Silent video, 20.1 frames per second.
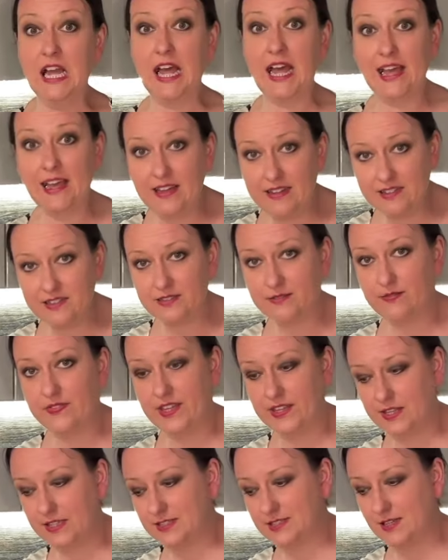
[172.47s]
And
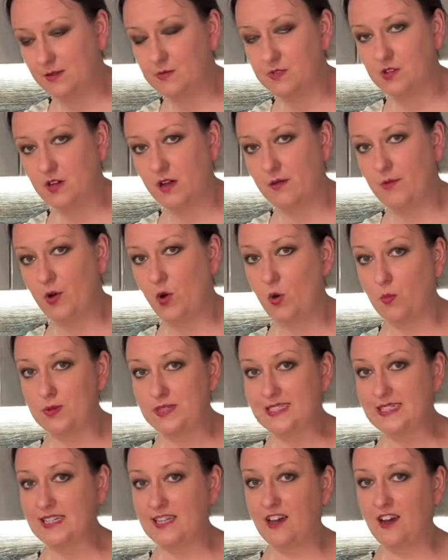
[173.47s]
at the same time,
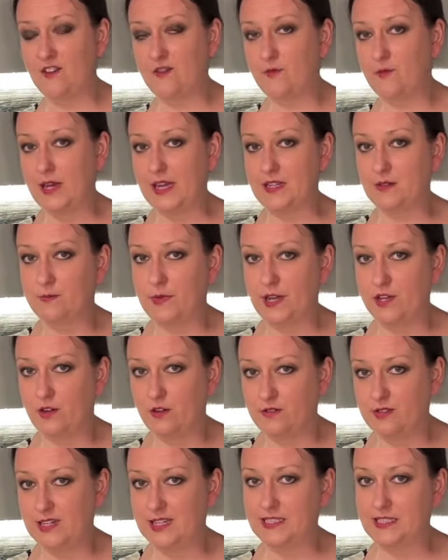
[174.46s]
obviously I've made my
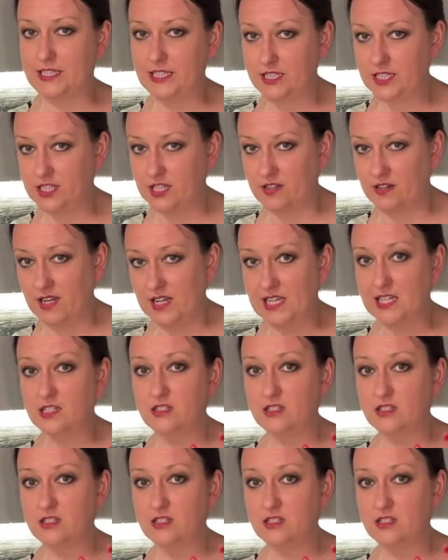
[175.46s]
own addition.